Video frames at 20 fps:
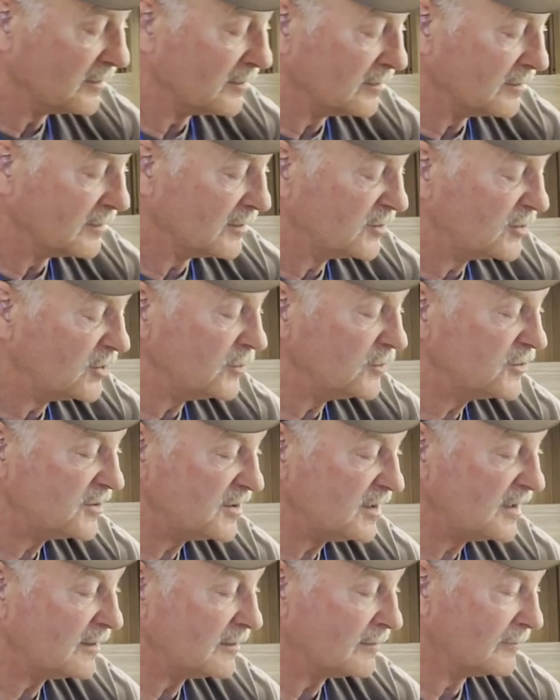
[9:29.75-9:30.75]

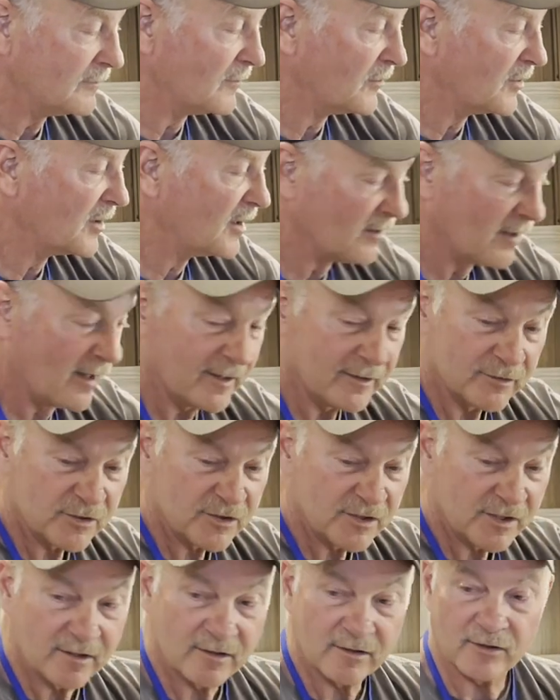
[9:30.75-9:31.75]
2-seat recliners
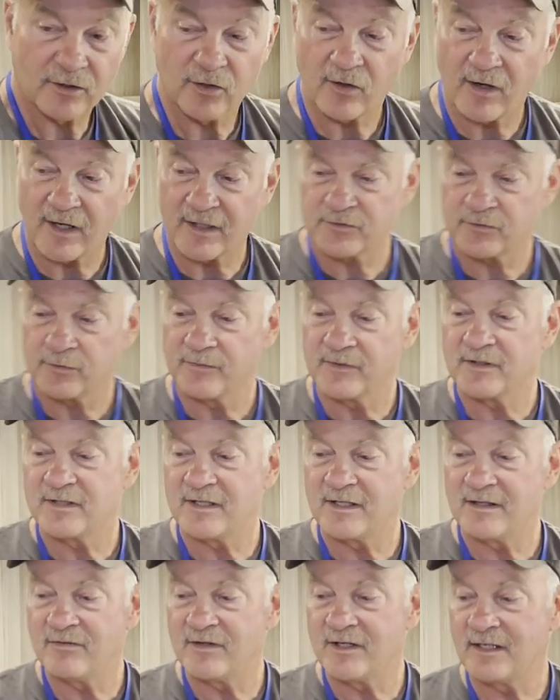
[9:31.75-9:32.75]
here across from the
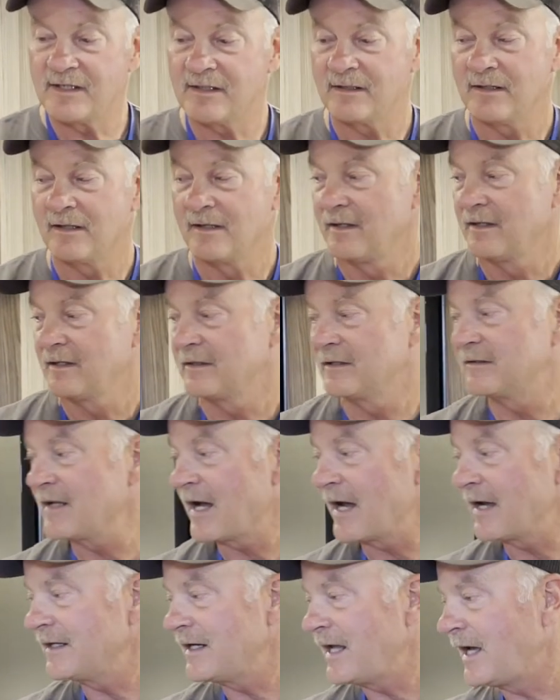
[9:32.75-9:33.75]
TV, the
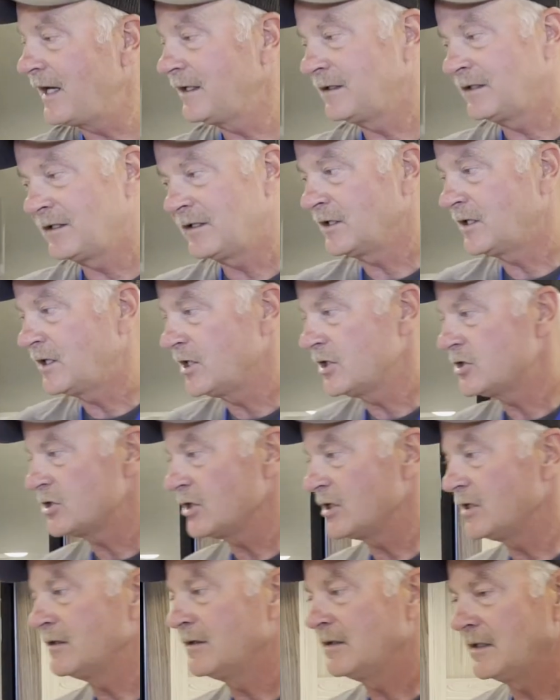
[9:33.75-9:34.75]
dinette, the
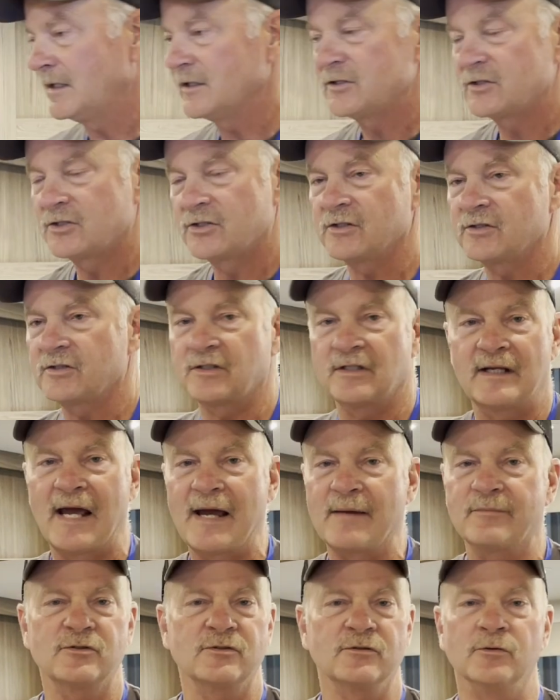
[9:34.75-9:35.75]
kitchen, it's just an
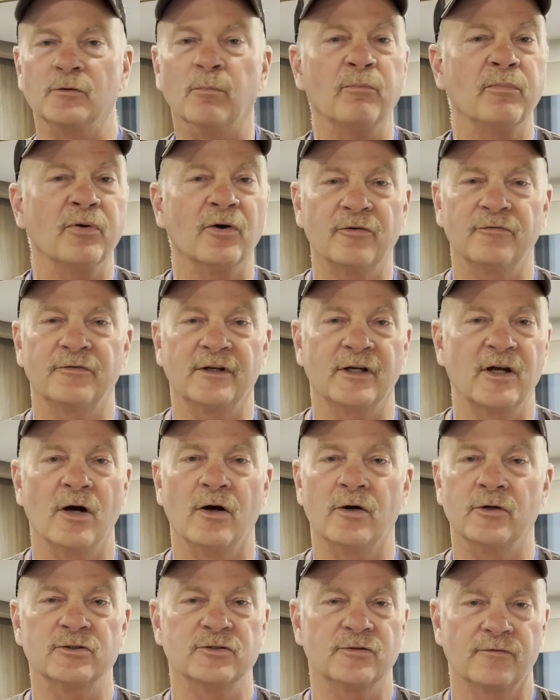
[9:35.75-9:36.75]
absolute perfect
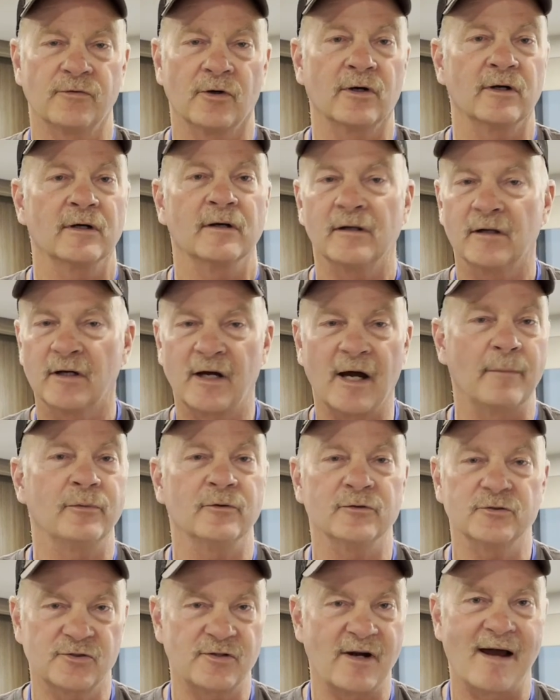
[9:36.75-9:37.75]
coach for
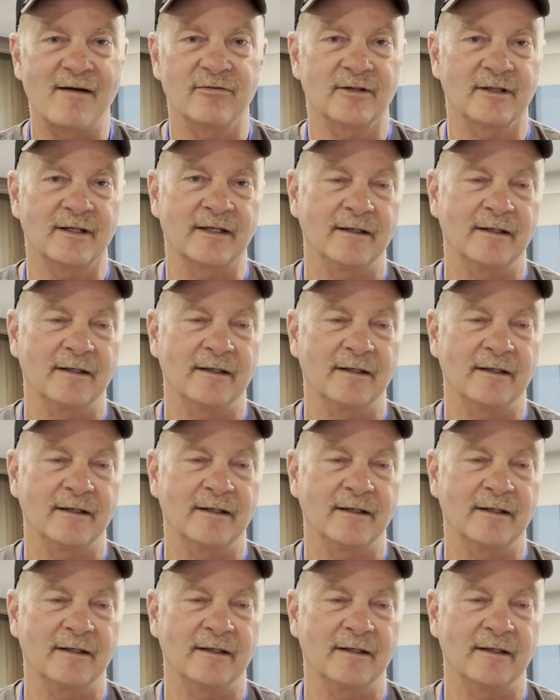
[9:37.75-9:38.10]
couples traveling.